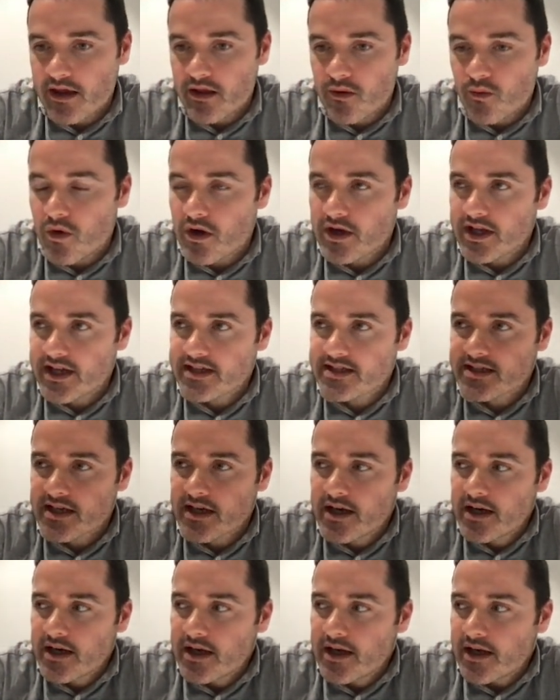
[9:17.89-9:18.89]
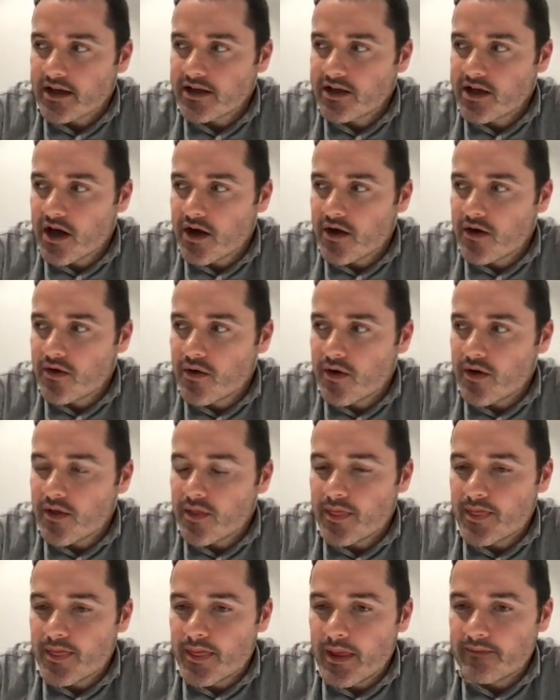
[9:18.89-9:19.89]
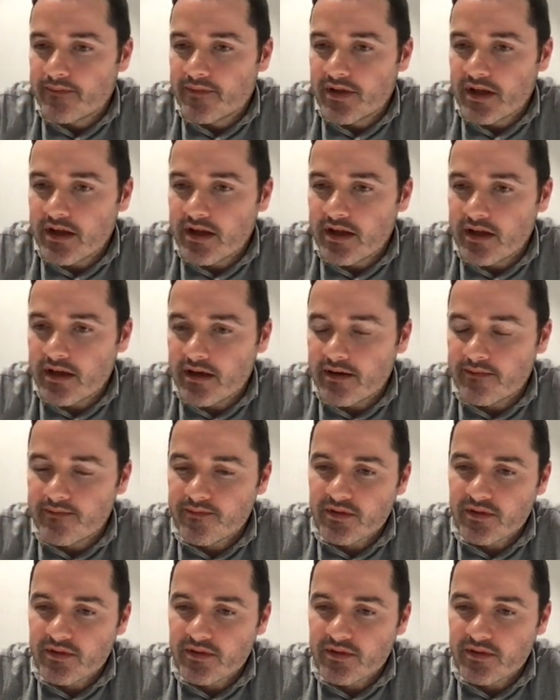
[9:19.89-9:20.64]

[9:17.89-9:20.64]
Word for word: The One is, you know, the